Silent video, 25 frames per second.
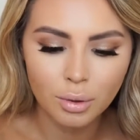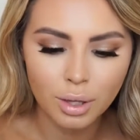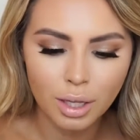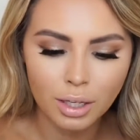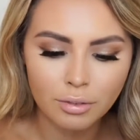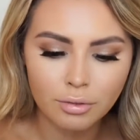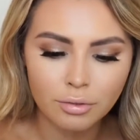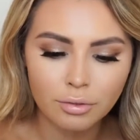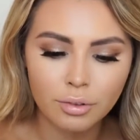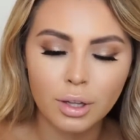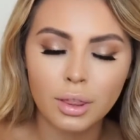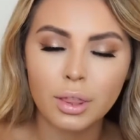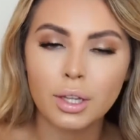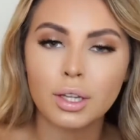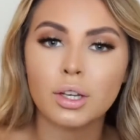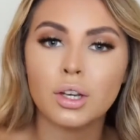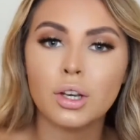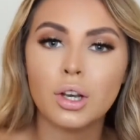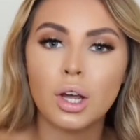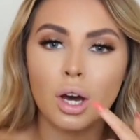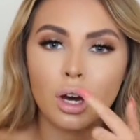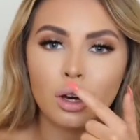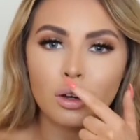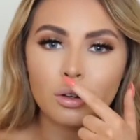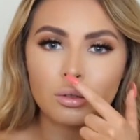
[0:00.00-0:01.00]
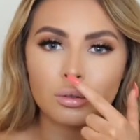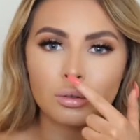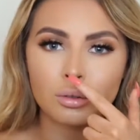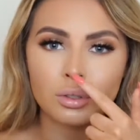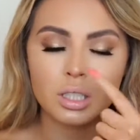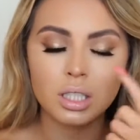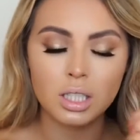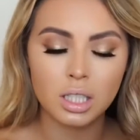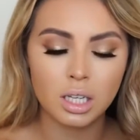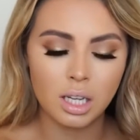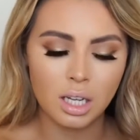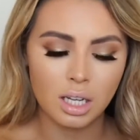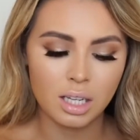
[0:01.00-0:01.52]
then for the
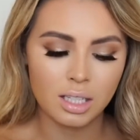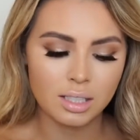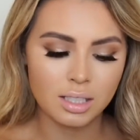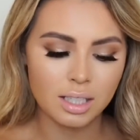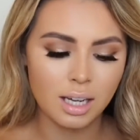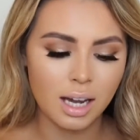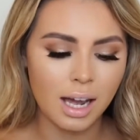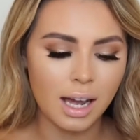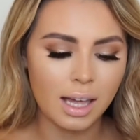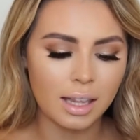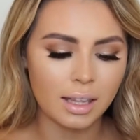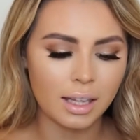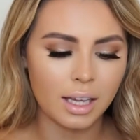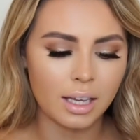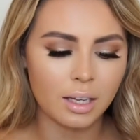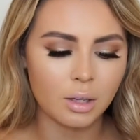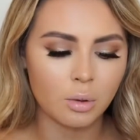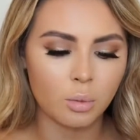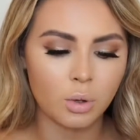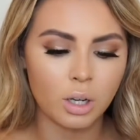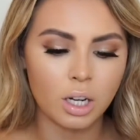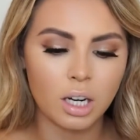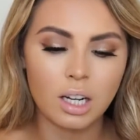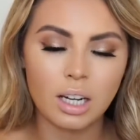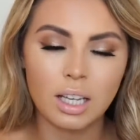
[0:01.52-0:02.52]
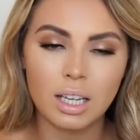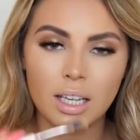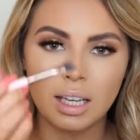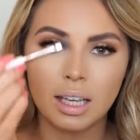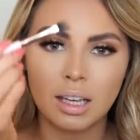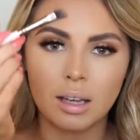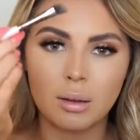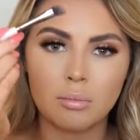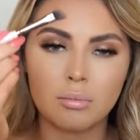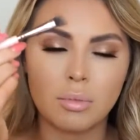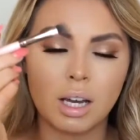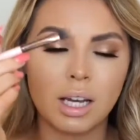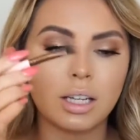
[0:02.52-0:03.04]
nose, To highlight, we're going to
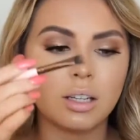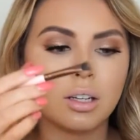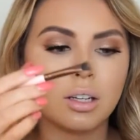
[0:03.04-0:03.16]
get my